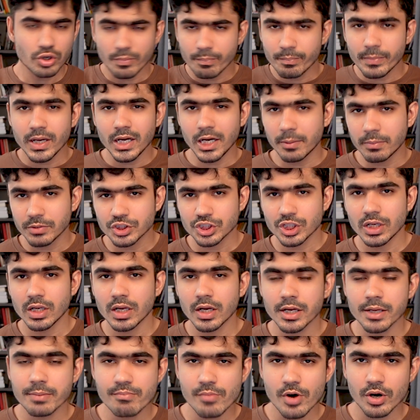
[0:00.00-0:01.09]
know build a machine
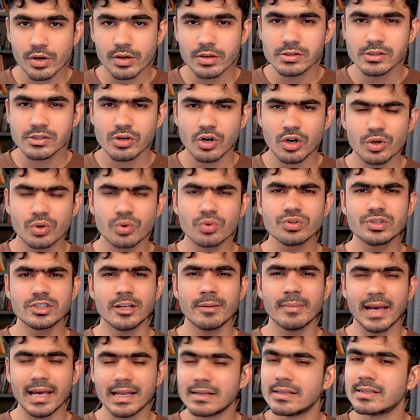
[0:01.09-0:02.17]
learning models or do
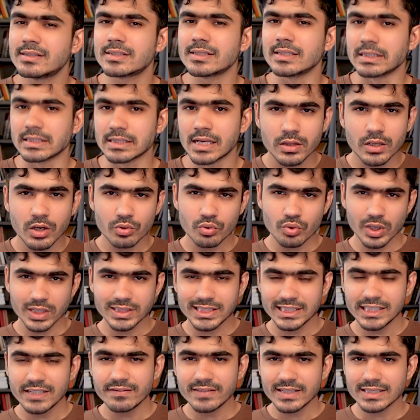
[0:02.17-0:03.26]
some analysis. Now to
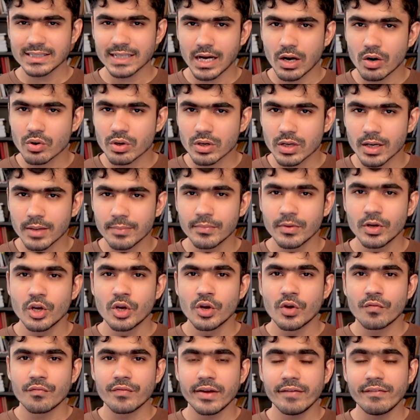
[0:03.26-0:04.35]
achieve this outcome,
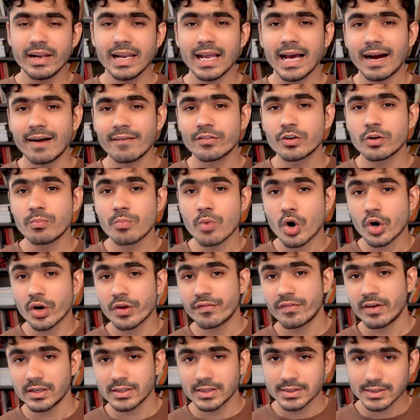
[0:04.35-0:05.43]
we will have to
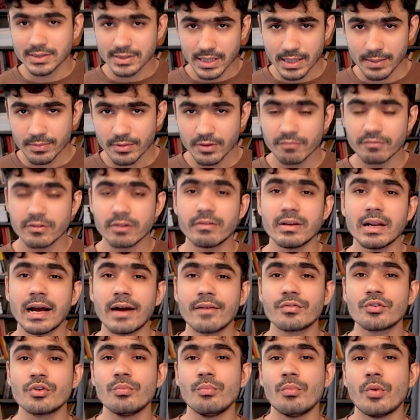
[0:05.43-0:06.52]
modify the script, we will
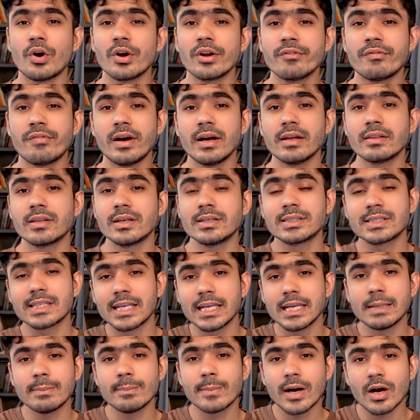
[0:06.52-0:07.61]
have to modify the
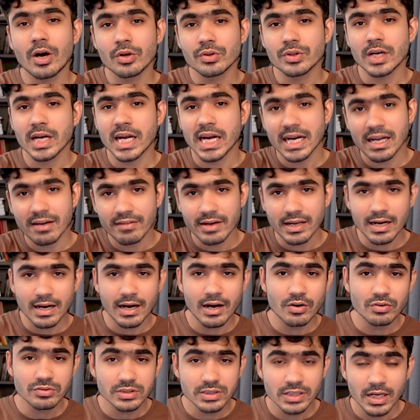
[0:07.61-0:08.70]
schema on the data
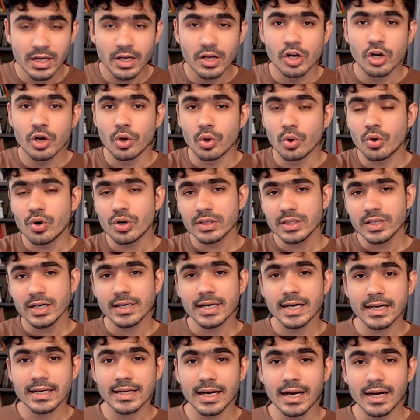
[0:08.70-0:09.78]
warehouse, load the
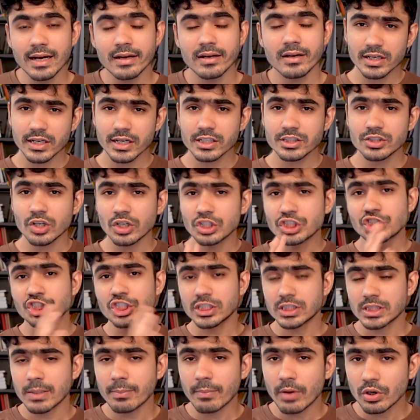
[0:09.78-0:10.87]
data. It is not
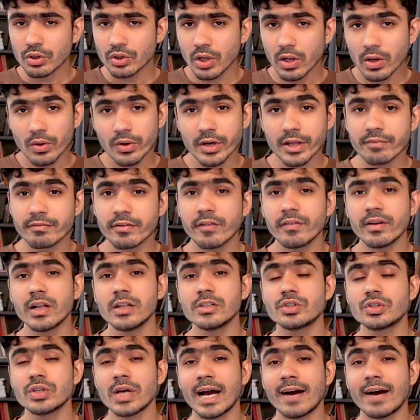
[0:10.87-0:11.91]
just about the loading, we will also